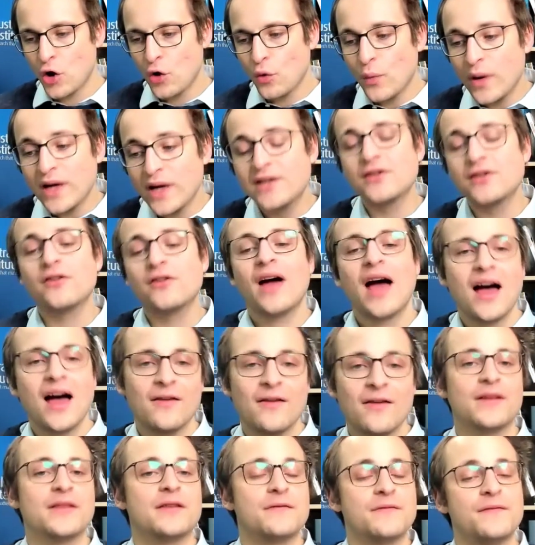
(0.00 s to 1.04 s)
we do
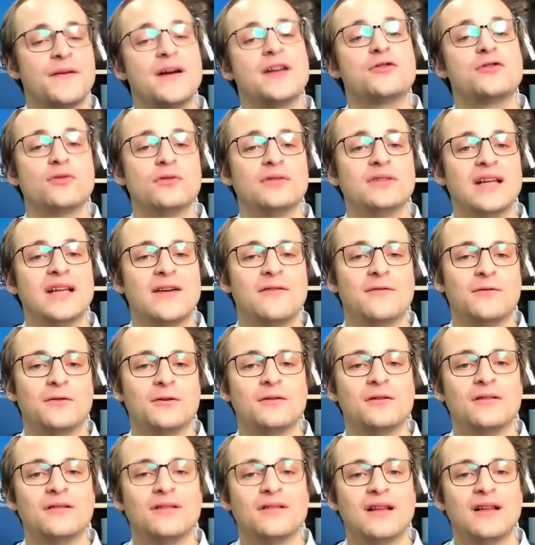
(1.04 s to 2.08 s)
have at the federal
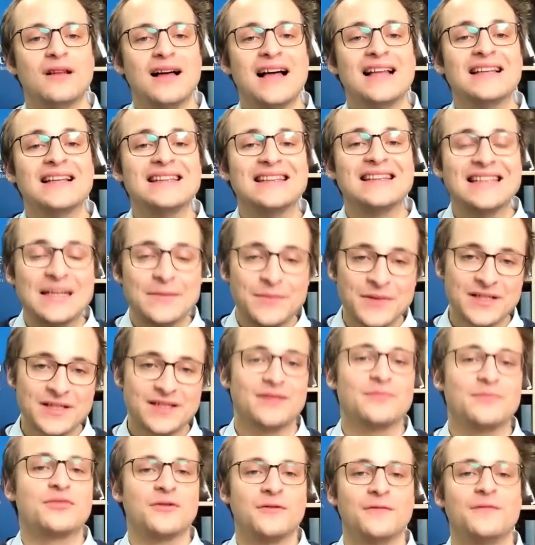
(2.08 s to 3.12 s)
level a
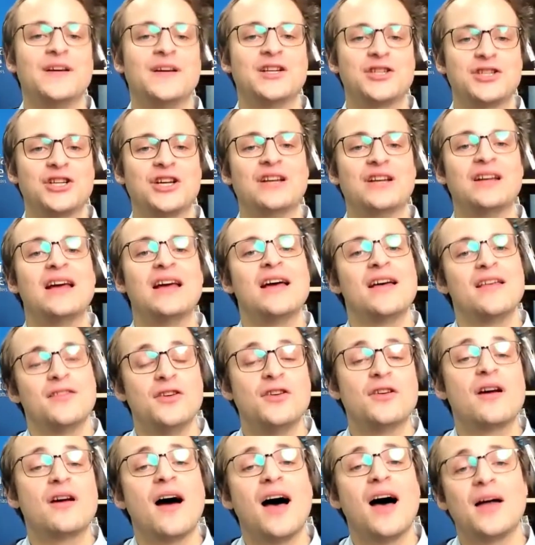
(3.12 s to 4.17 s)
limited provision that
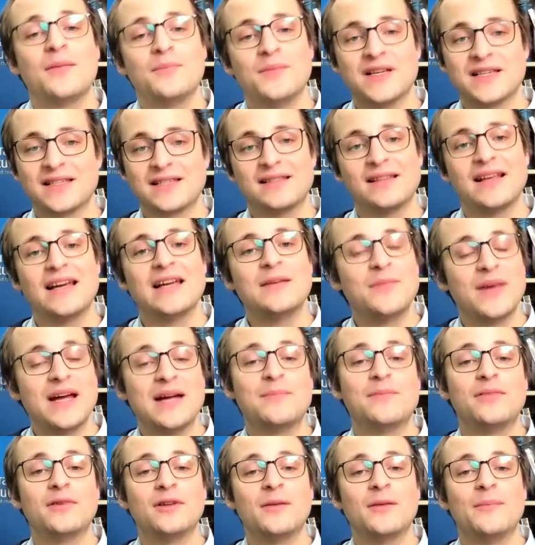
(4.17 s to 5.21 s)
you can't mislead
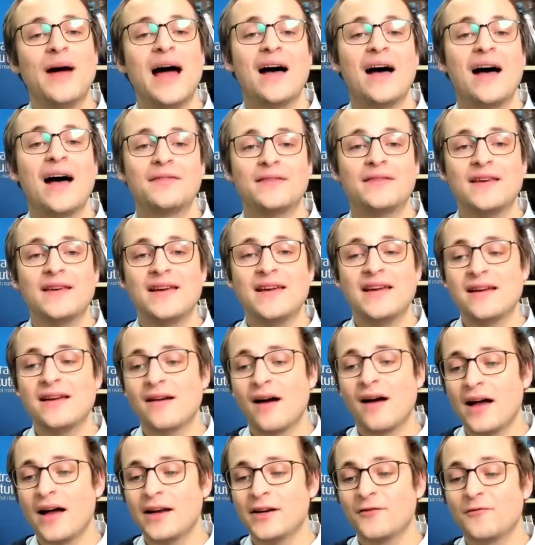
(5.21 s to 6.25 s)
people about the
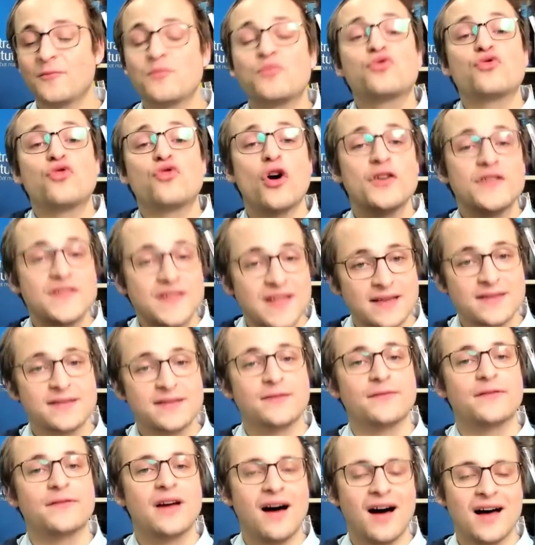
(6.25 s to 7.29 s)
kind of process
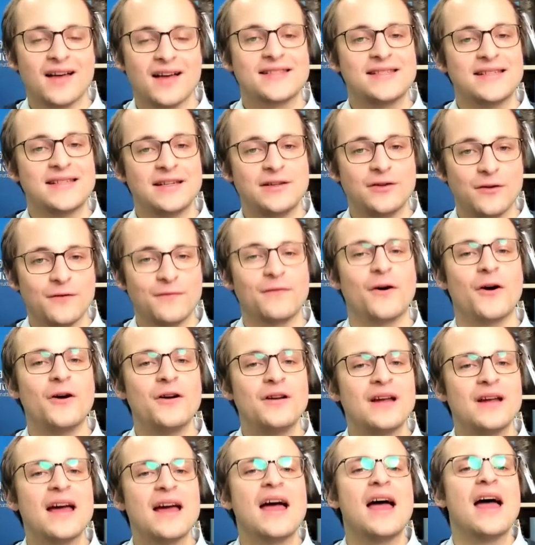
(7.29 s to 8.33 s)
of casting your
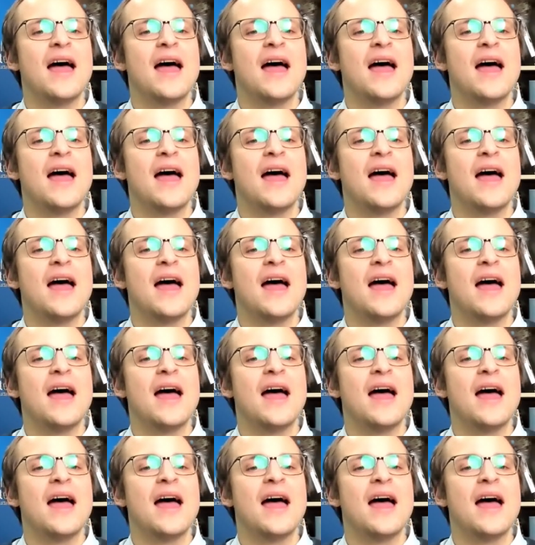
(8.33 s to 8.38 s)
vote.